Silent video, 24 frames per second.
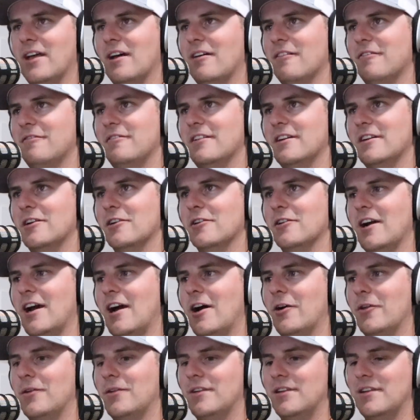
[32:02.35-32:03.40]
figure
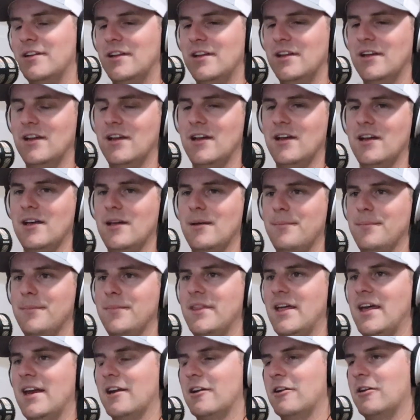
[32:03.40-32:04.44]
out
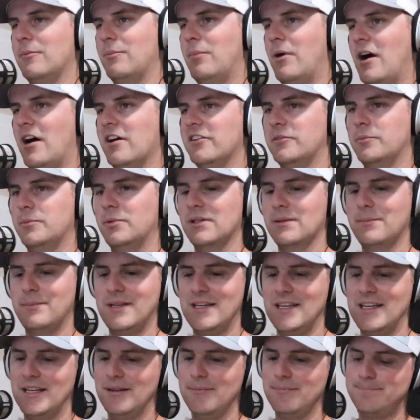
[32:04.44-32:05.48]
that it could possibly
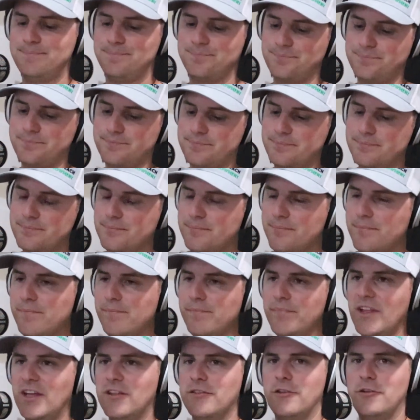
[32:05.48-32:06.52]
be
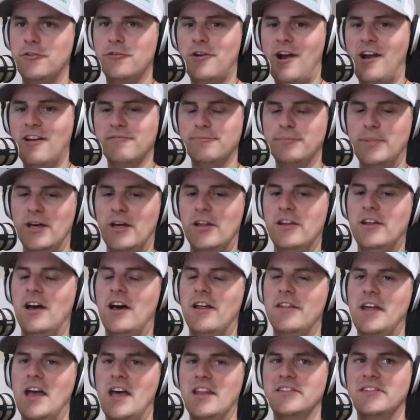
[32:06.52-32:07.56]
the drive belt
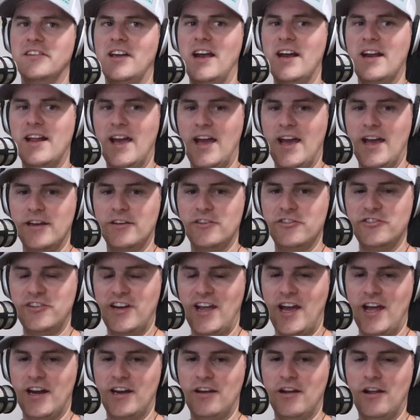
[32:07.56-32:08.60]
on that side had
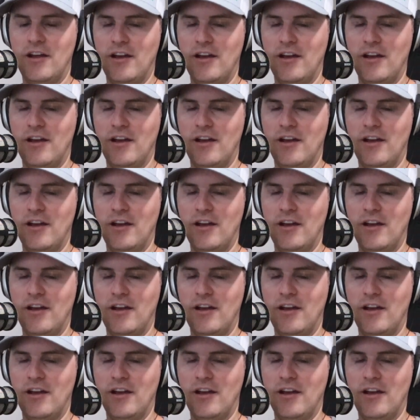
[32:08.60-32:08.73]
shredded.